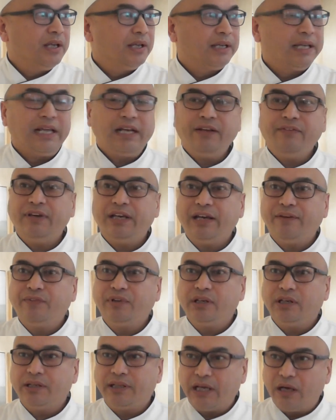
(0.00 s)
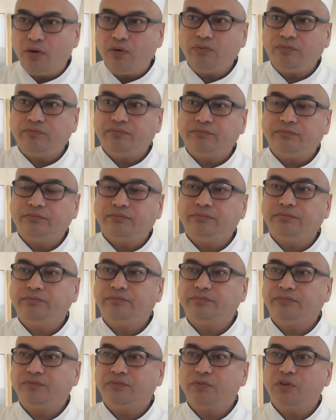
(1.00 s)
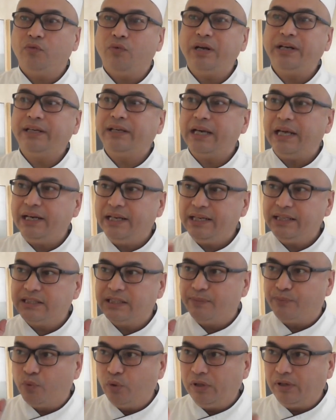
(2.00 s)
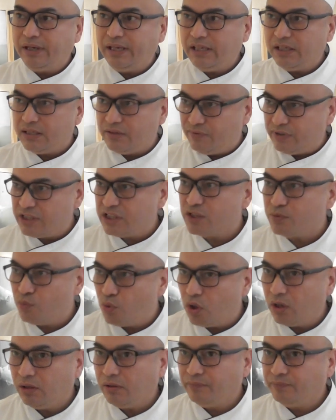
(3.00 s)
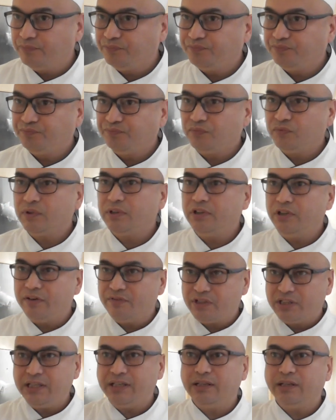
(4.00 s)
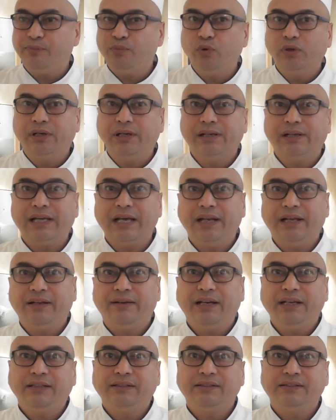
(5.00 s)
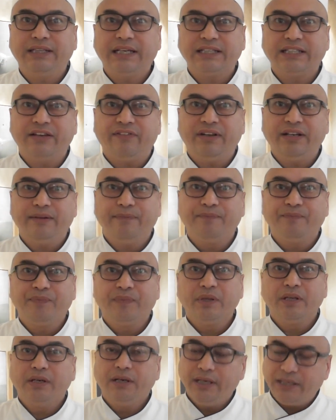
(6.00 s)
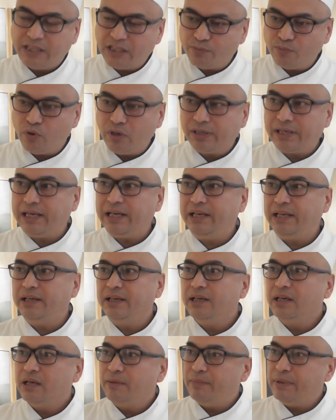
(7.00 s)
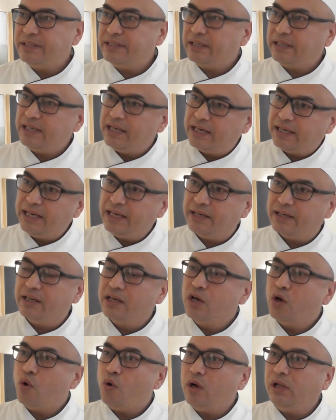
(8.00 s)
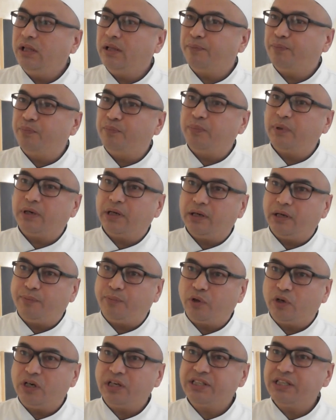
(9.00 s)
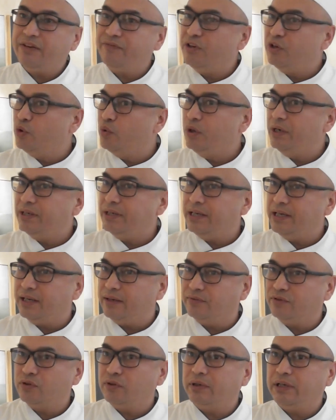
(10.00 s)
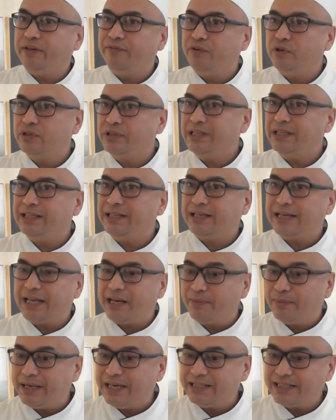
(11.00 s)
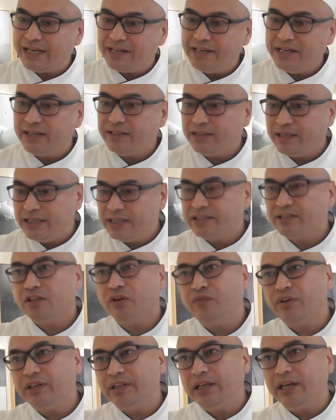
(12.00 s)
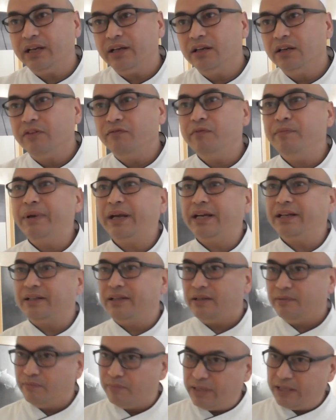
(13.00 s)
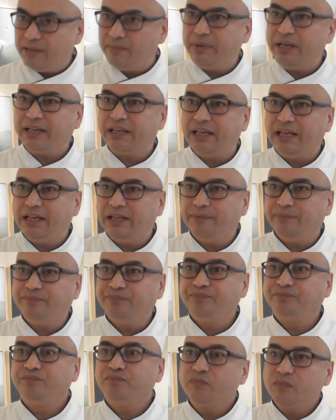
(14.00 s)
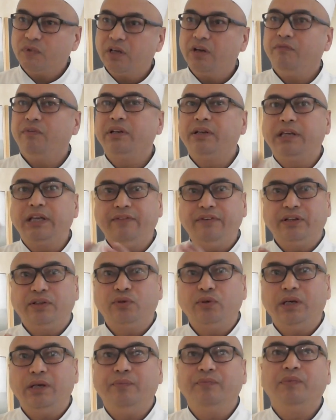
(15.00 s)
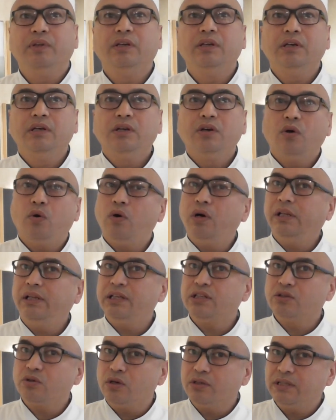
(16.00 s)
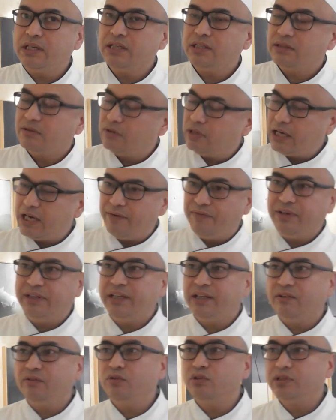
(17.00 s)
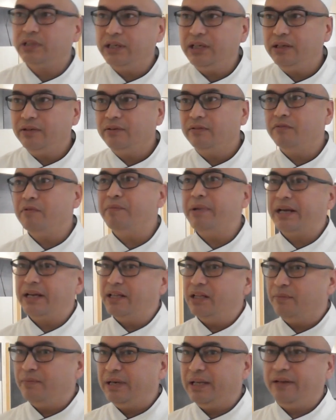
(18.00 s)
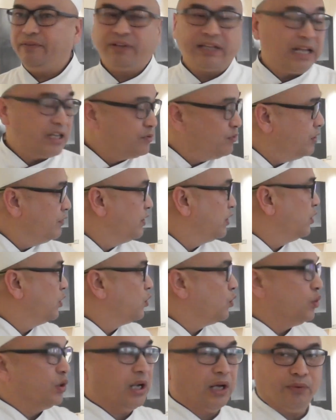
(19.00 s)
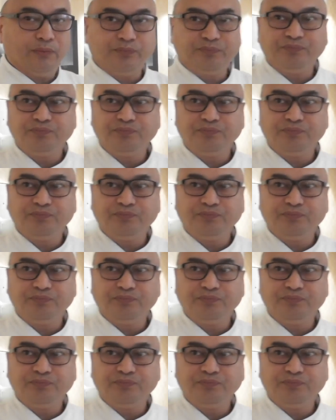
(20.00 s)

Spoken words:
Galley we have now one galley is the pool grill, which is small. You have seen the pool grill galley, right? Deck 7. It's a small galley. Basically again all the production we do it here. So if you see the caramelized onion he's serving there, we make it in main galley. We give it to him. All the sauces, everything you see, we make in the main. That's what we're going to do now.